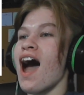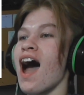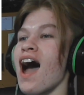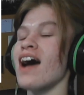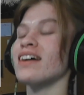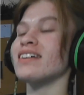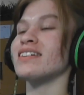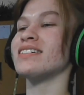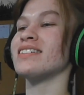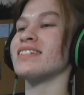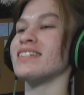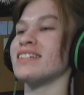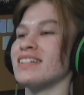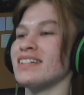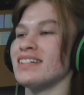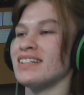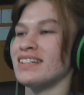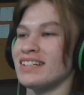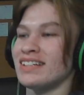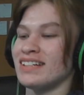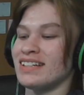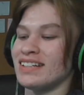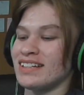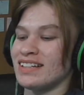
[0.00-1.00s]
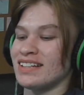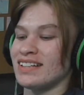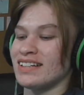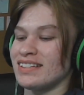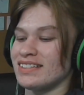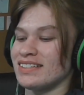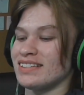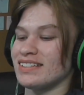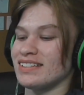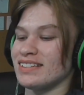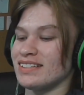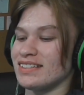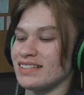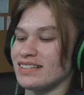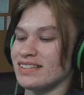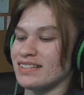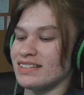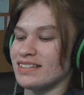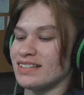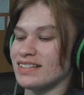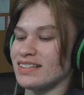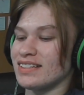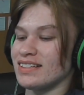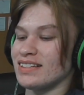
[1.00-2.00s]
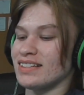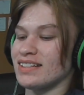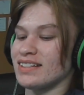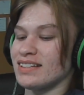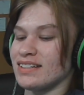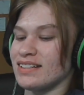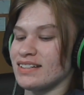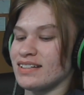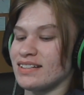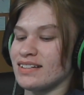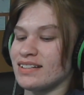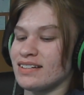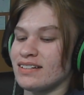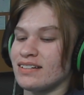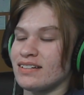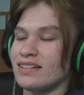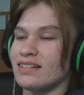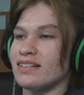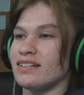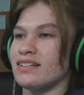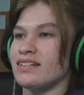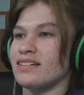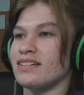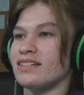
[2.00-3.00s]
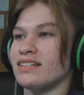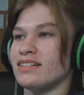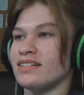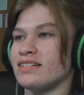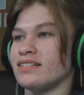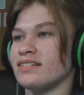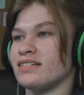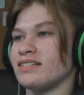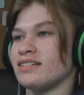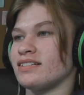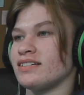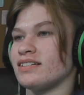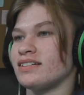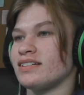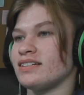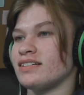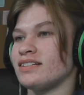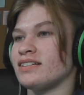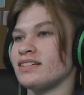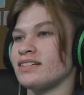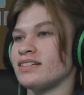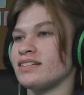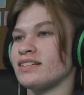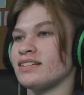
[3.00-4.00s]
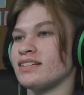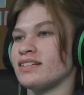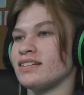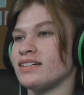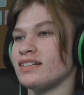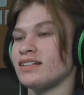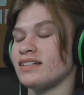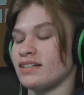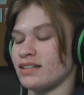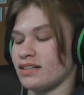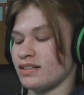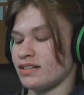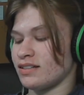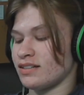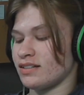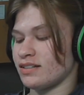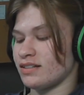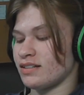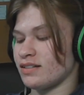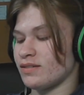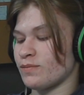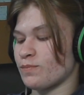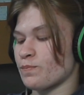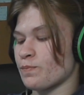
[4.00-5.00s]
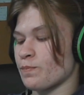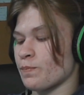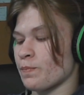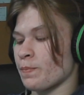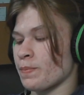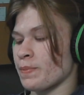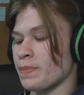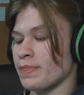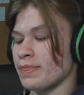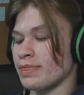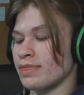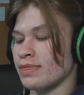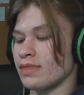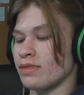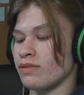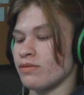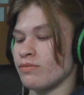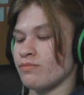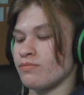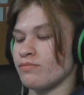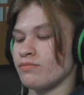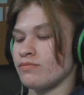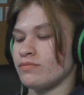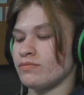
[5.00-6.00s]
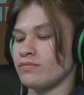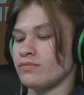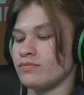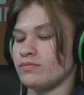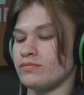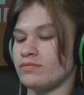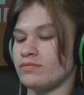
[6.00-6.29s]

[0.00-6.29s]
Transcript: with every successful breath. You're doing so amazing. It's okay. You are alright.